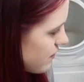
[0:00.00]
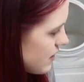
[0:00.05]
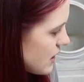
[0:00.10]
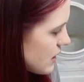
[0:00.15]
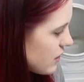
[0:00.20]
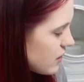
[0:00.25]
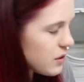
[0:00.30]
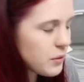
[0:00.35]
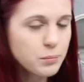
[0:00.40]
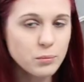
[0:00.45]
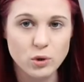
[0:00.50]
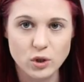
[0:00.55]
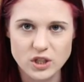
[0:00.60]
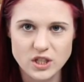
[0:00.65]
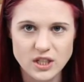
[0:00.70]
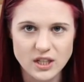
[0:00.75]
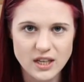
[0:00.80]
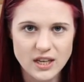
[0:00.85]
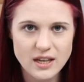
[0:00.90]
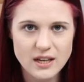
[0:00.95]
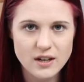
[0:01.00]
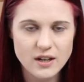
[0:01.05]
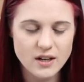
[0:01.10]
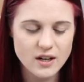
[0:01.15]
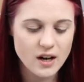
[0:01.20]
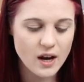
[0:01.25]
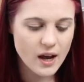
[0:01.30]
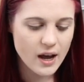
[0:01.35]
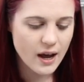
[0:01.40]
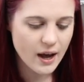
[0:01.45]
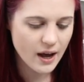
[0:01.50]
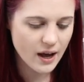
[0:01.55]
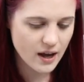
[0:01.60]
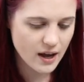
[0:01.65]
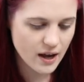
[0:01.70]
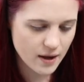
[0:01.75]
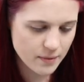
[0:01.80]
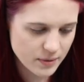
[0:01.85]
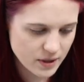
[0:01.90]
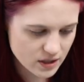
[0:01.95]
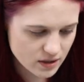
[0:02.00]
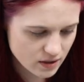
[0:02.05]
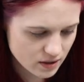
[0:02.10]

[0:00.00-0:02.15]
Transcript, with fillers: feel more secure. Um,